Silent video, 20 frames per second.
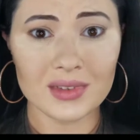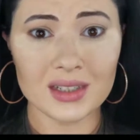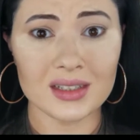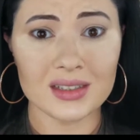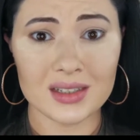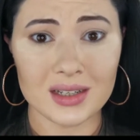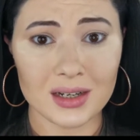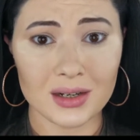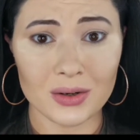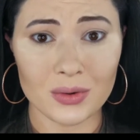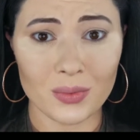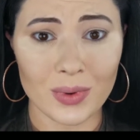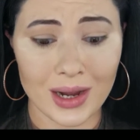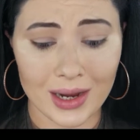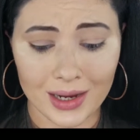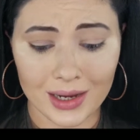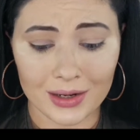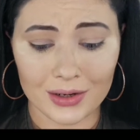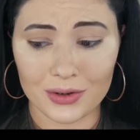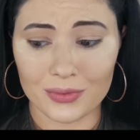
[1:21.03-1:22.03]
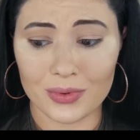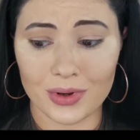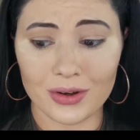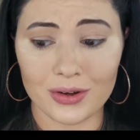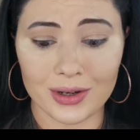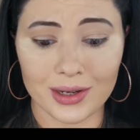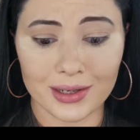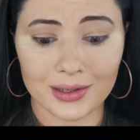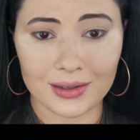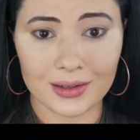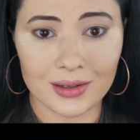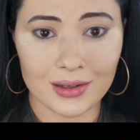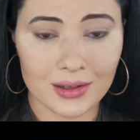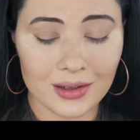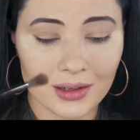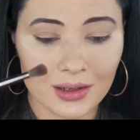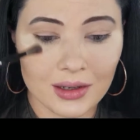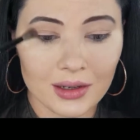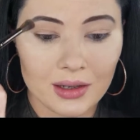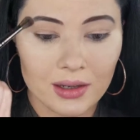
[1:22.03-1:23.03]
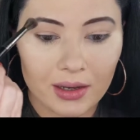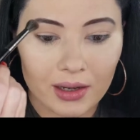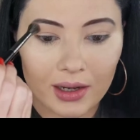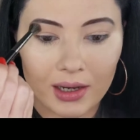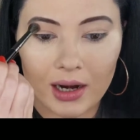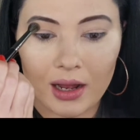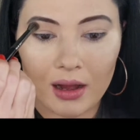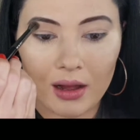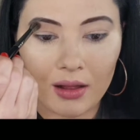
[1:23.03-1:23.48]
So why can you not? And